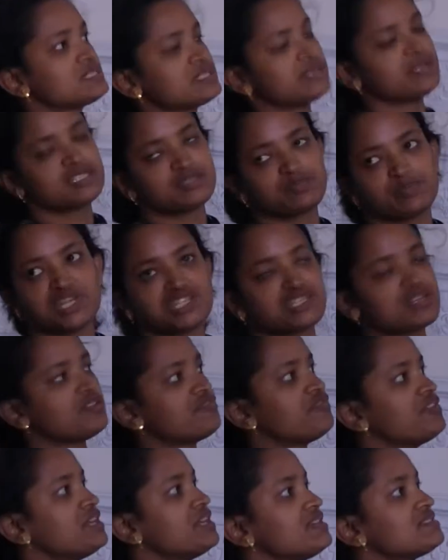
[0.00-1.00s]
special
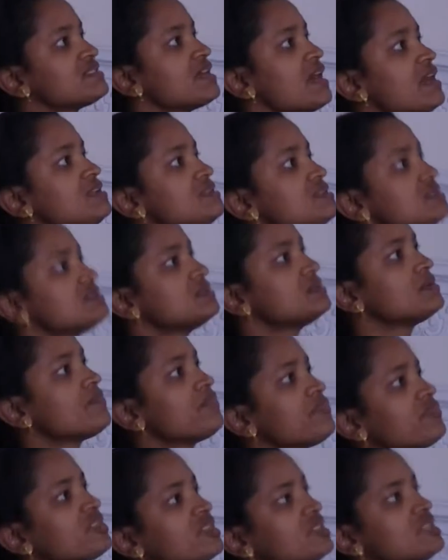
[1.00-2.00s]
feeding site.
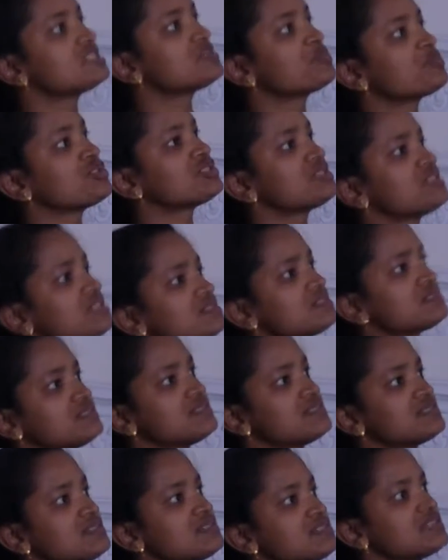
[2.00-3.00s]
This process
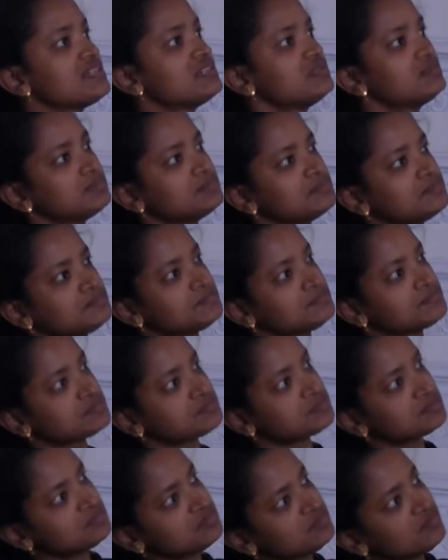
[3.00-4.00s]
results in
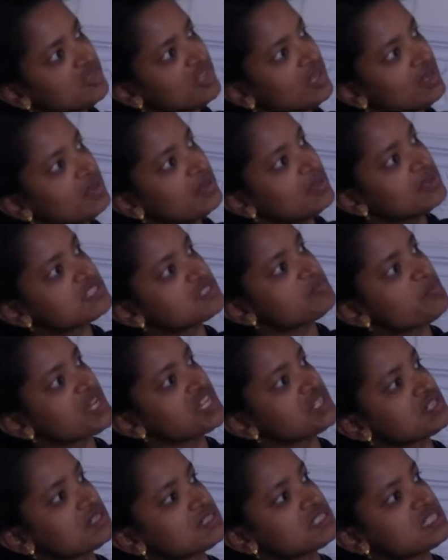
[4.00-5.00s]

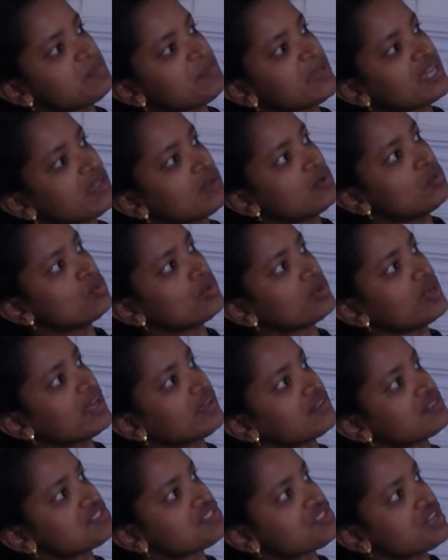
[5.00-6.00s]
special typical
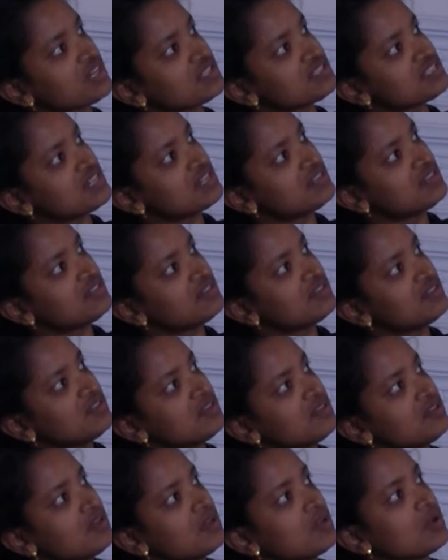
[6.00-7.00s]
hook-like structure
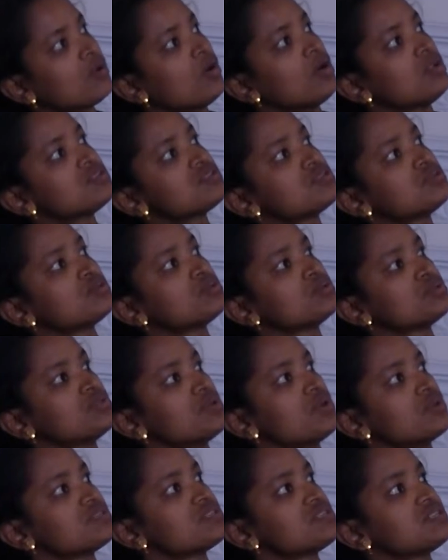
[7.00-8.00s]
called root
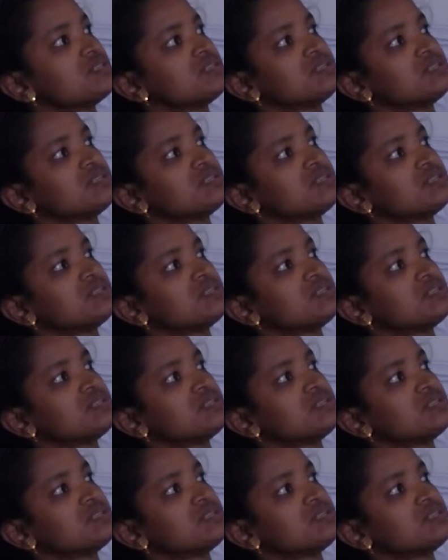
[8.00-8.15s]
knot.